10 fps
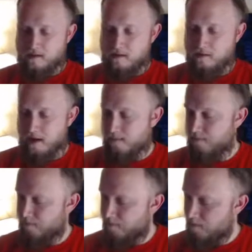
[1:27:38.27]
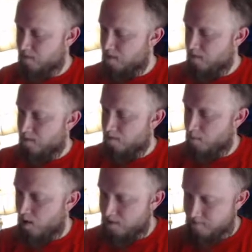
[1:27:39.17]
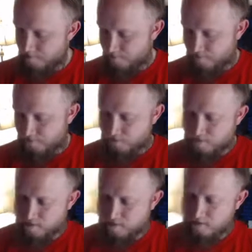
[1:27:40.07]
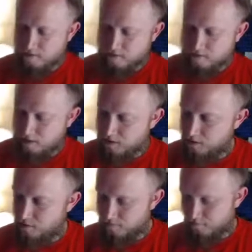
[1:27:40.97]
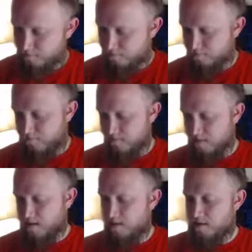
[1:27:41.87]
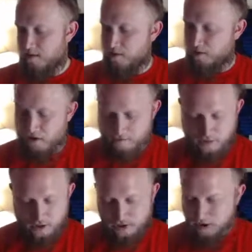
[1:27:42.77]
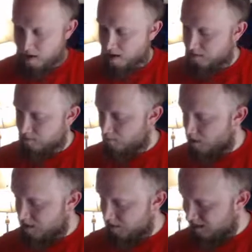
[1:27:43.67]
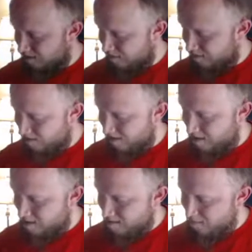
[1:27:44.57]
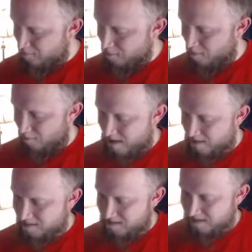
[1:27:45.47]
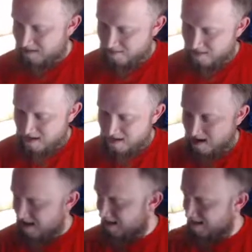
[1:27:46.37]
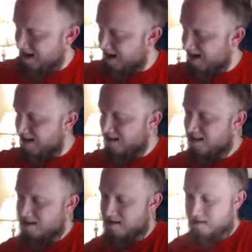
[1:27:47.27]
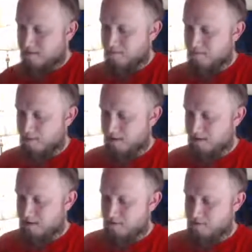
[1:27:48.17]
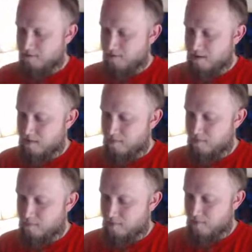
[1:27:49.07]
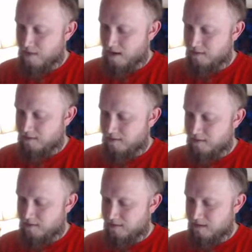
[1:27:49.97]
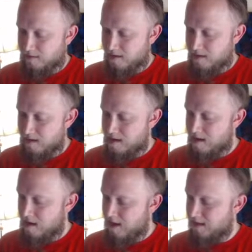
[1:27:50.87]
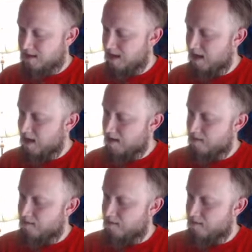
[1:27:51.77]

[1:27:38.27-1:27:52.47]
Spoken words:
Okay. 1, 2, draw a bunch of cards. 1, 2, 3, 4, 5, 6, 7, 8, 9, 10. 1, 2, 3, 4, 5, 6, 7, 8, 9, 10.